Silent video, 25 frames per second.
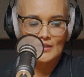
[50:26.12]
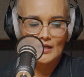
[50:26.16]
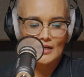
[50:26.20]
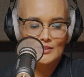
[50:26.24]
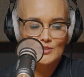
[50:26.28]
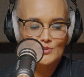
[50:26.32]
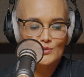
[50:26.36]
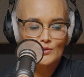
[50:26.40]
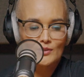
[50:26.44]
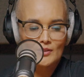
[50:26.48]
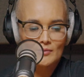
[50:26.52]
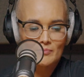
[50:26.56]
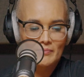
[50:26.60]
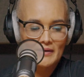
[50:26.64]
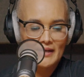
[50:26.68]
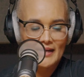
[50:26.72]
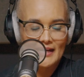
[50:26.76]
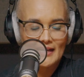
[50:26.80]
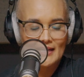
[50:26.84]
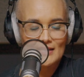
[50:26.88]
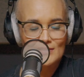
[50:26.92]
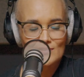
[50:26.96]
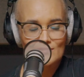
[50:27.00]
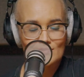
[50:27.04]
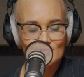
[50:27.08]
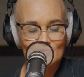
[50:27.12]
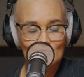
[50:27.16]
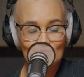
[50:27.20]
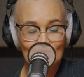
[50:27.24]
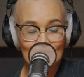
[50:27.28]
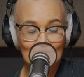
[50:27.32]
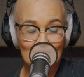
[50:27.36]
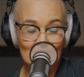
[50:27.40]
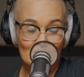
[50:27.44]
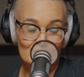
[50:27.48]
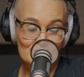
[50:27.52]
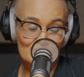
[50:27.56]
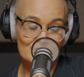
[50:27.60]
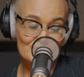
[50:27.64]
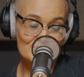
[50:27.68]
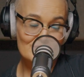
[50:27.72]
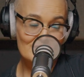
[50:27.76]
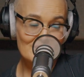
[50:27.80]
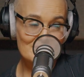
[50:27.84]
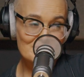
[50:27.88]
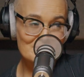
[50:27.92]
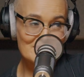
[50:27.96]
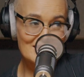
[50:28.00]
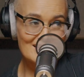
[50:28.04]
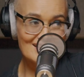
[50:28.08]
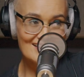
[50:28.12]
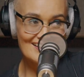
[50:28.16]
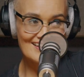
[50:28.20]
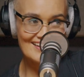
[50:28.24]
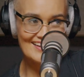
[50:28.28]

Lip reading: I took a page from Donald Trump.